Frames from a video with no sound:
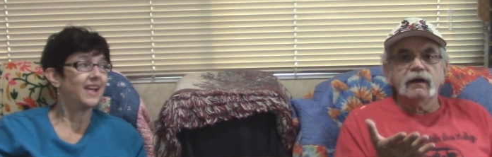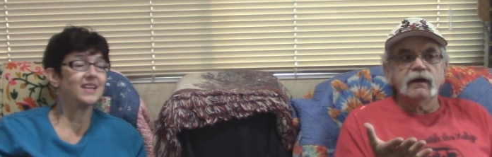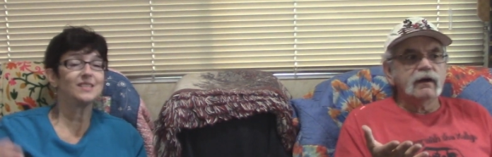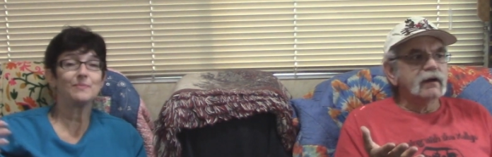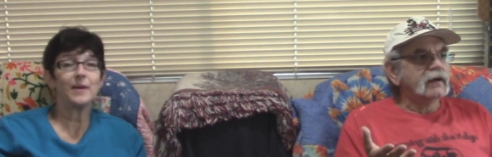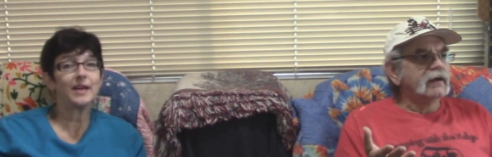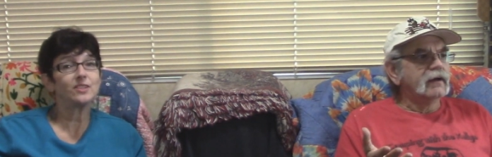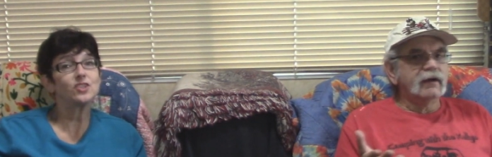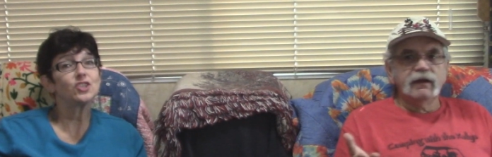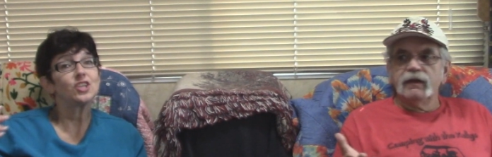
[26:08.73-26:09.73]
Speaker 1: as
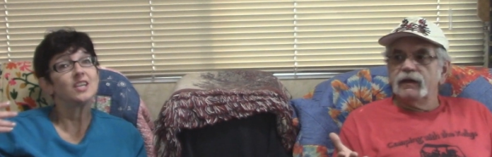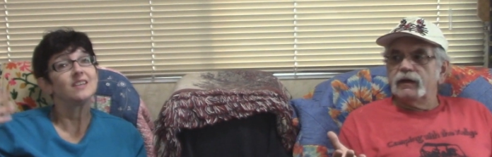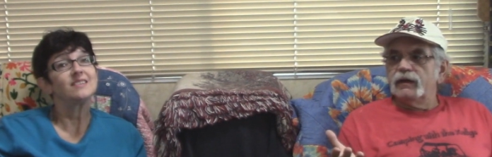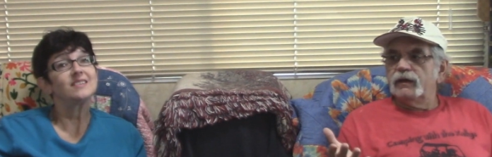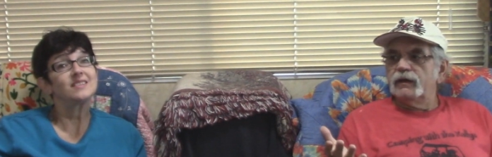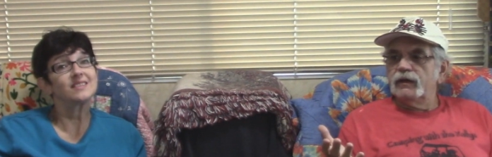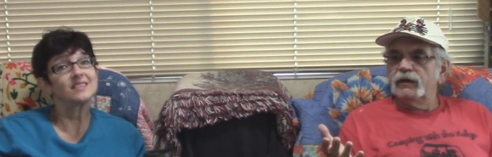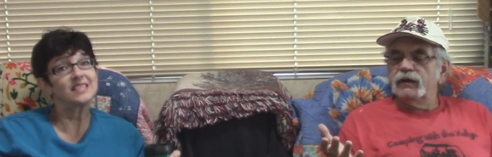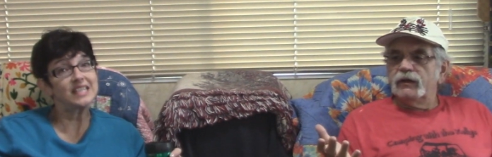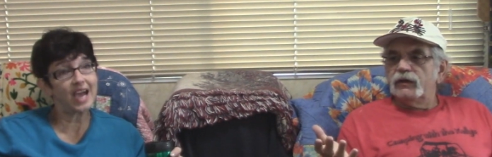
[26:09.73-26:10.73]
much
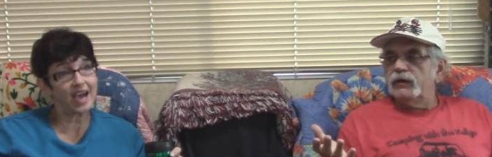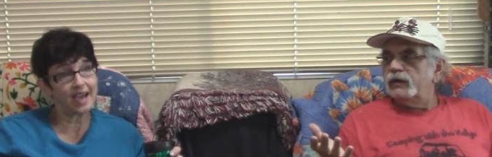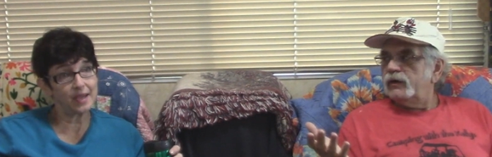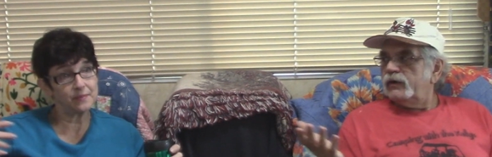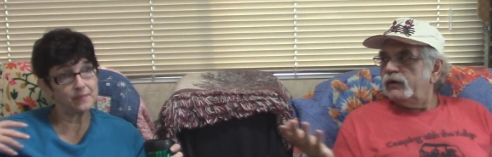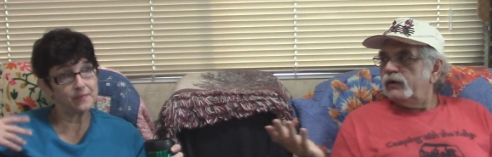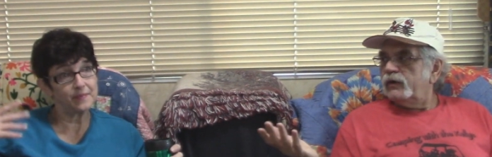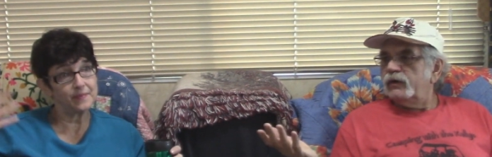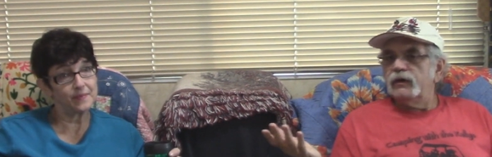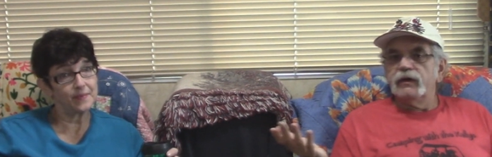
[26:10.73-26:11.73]
time
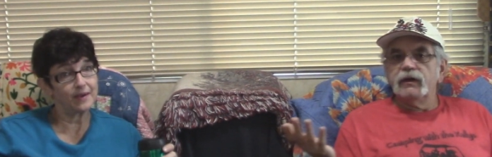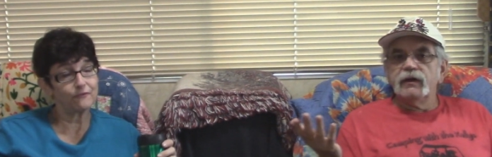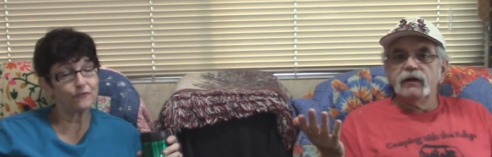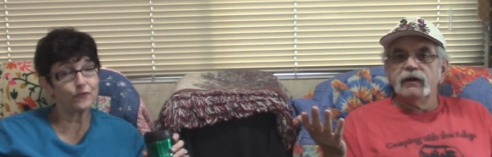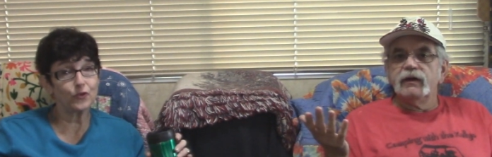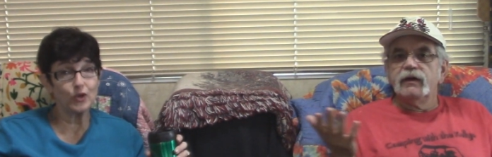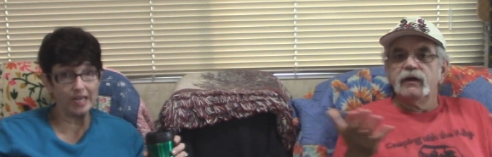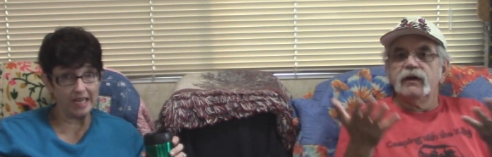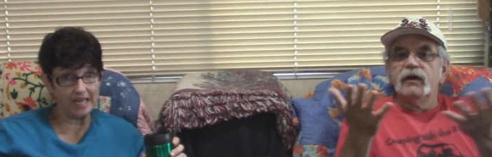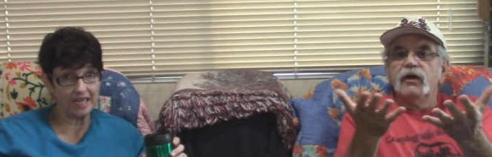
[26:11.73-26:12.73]

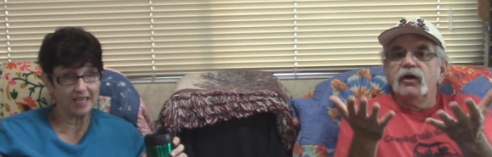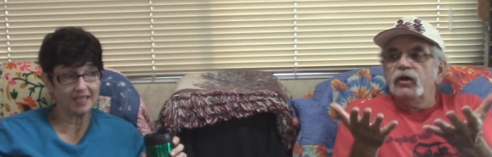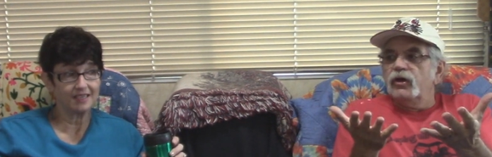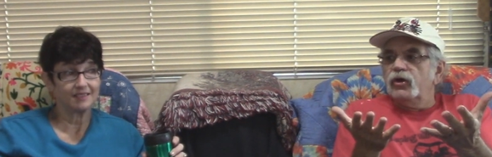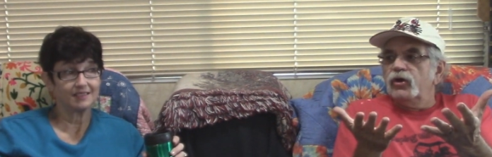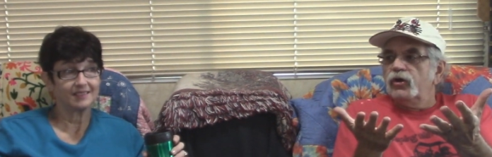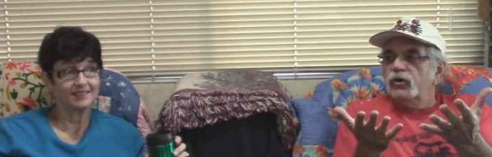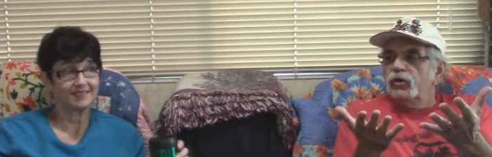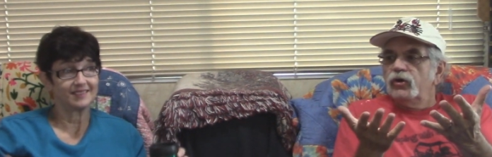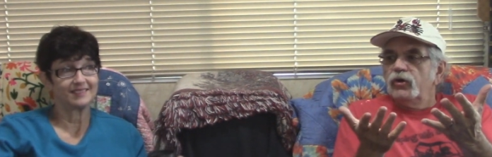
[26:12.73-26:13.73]
free
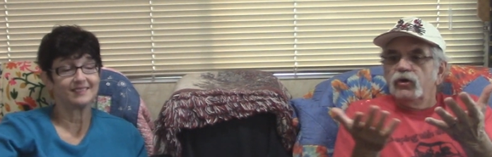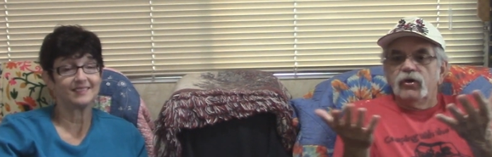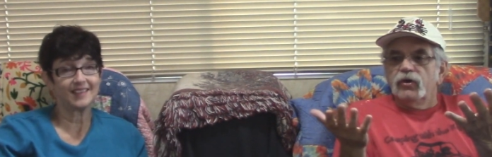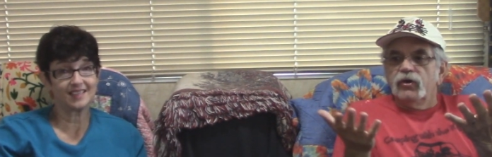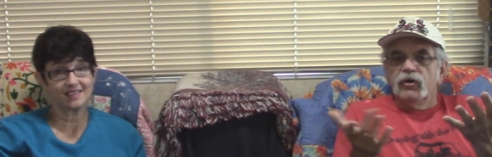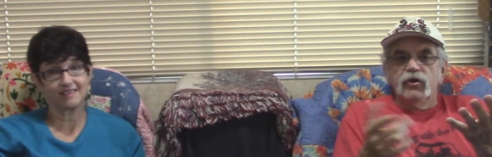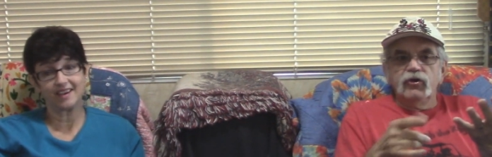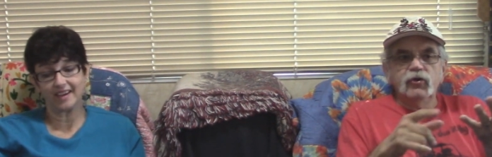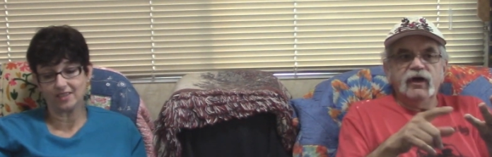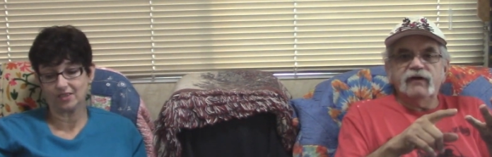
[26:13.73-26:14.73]
as
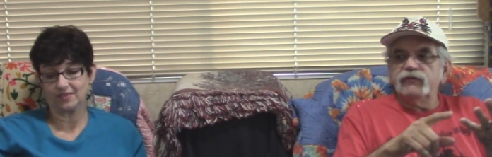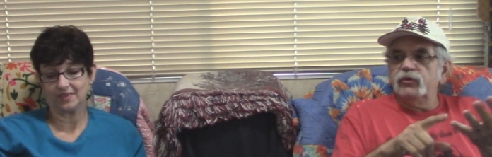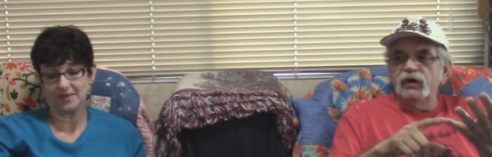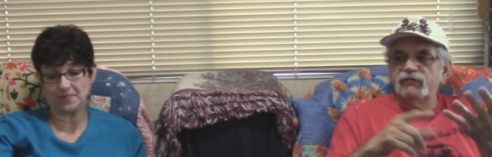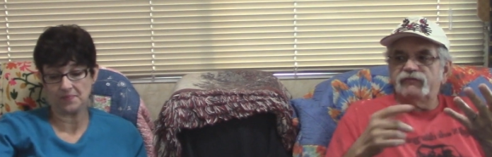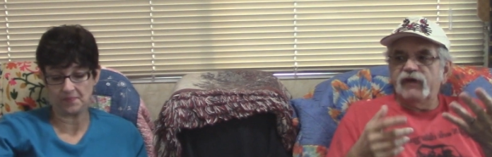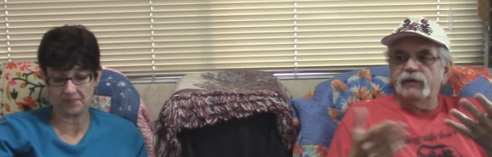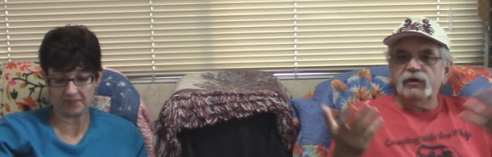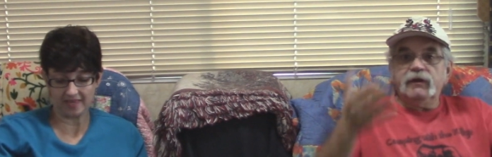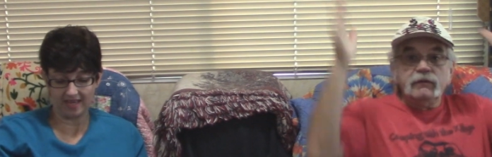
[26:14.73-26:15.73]
Speaker 2: you I have do. you have a
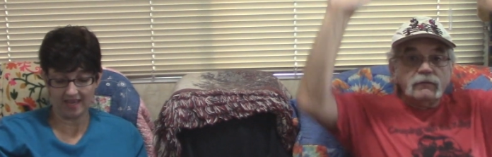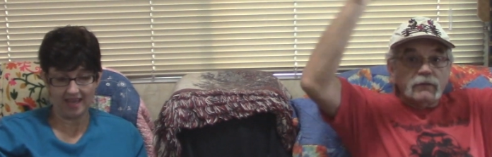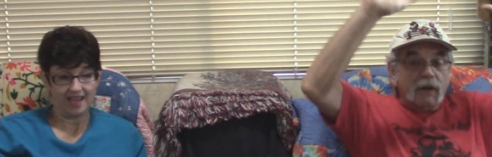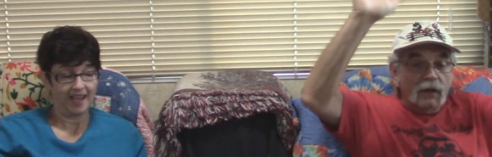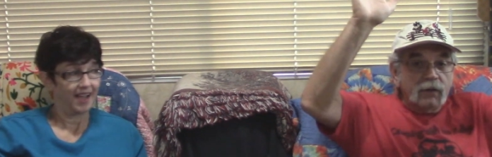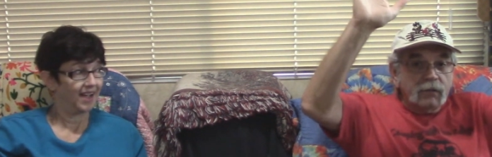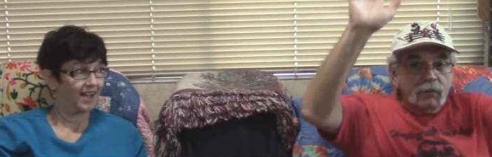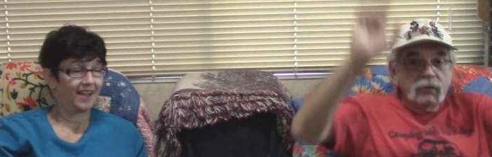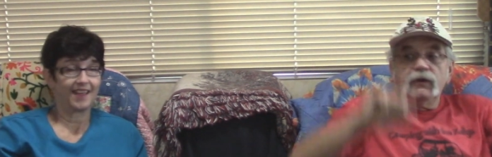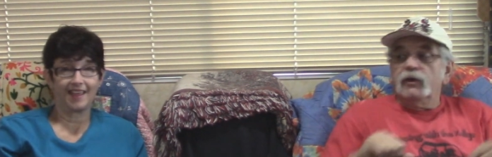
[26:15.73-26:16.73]
family
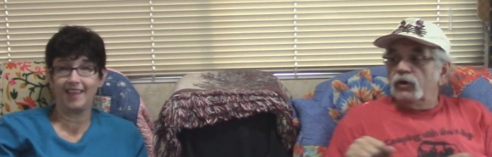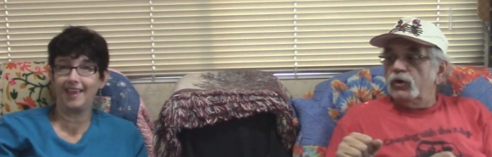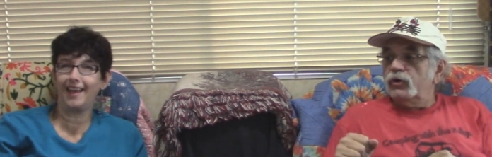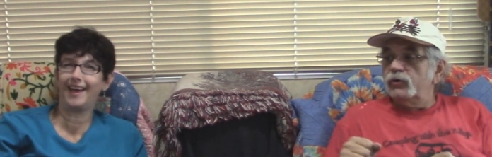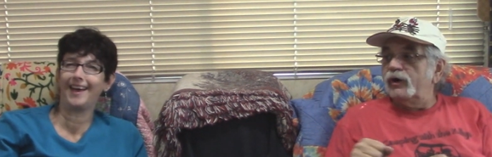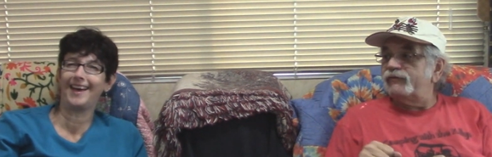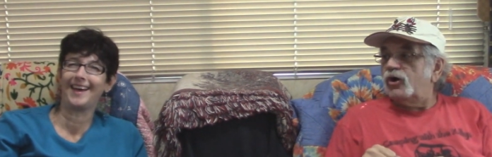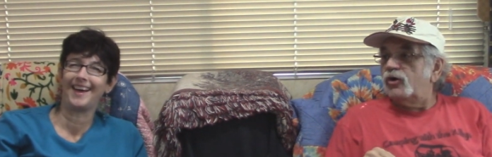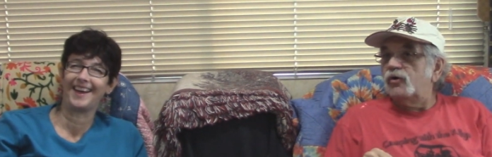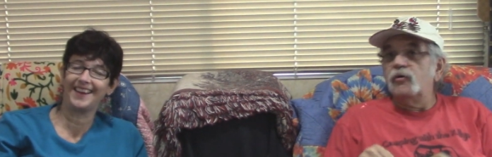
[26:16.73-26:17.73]
hello you have a
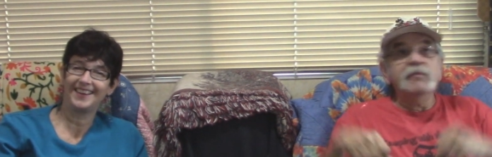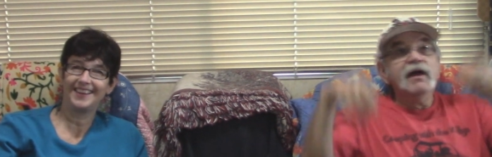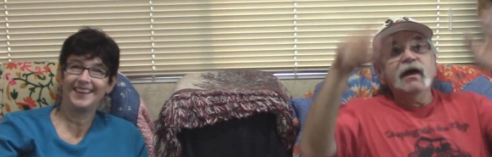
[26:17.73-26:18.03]
home